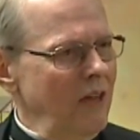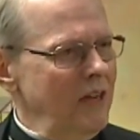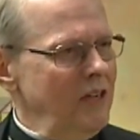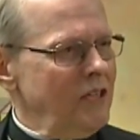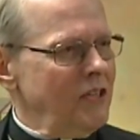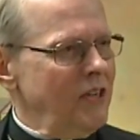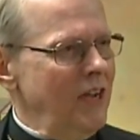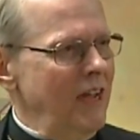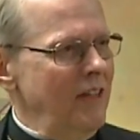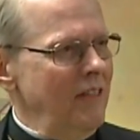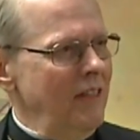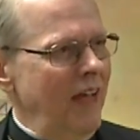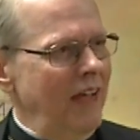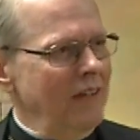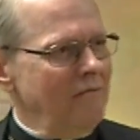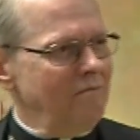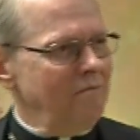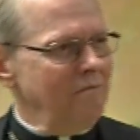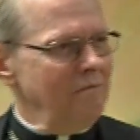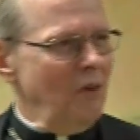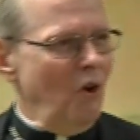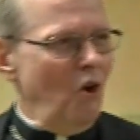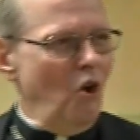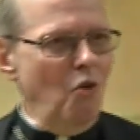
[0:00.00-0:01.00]
they say that
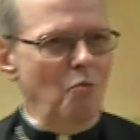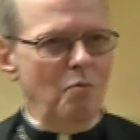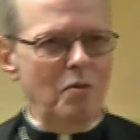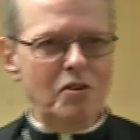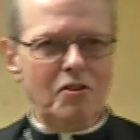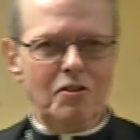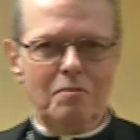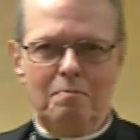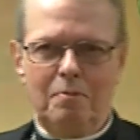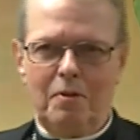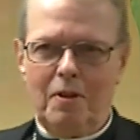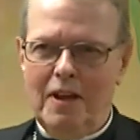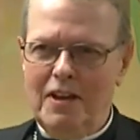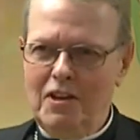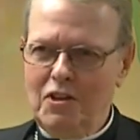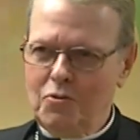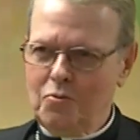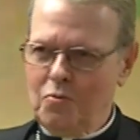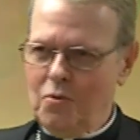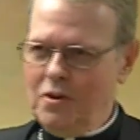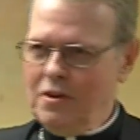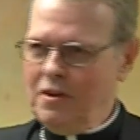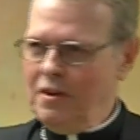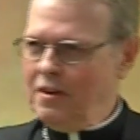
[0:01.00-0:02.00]
Home is a
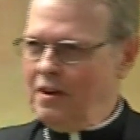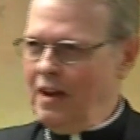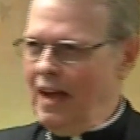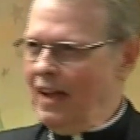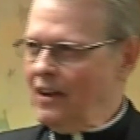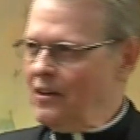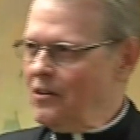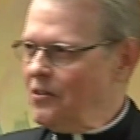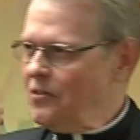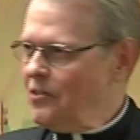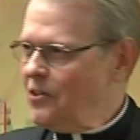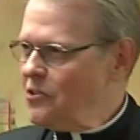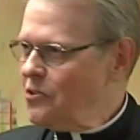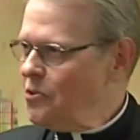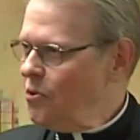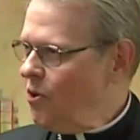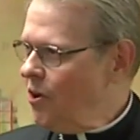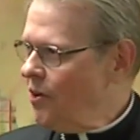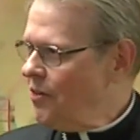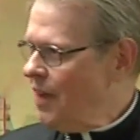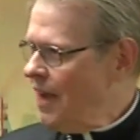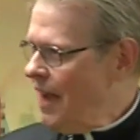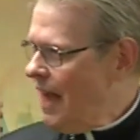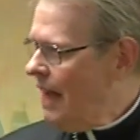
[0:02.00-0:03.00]
place when you knock on the
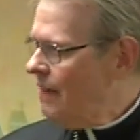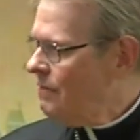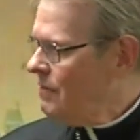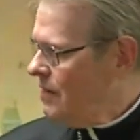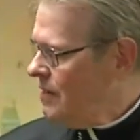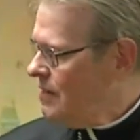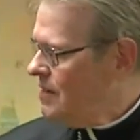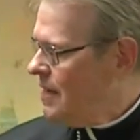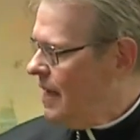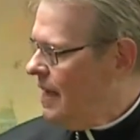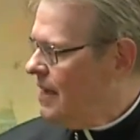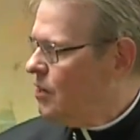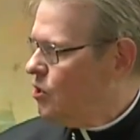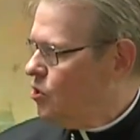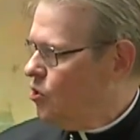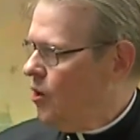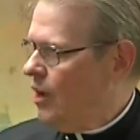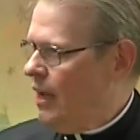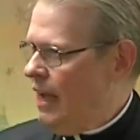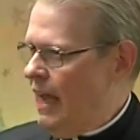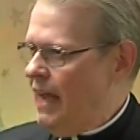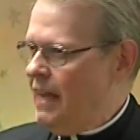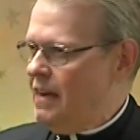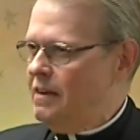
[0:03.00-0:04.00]
door, they have to take
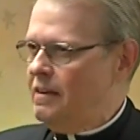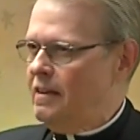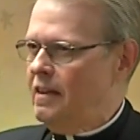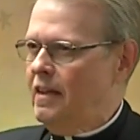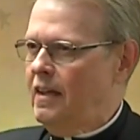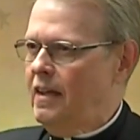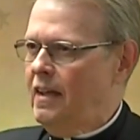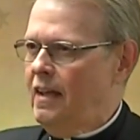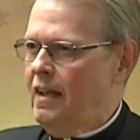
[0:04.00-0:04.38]
you in.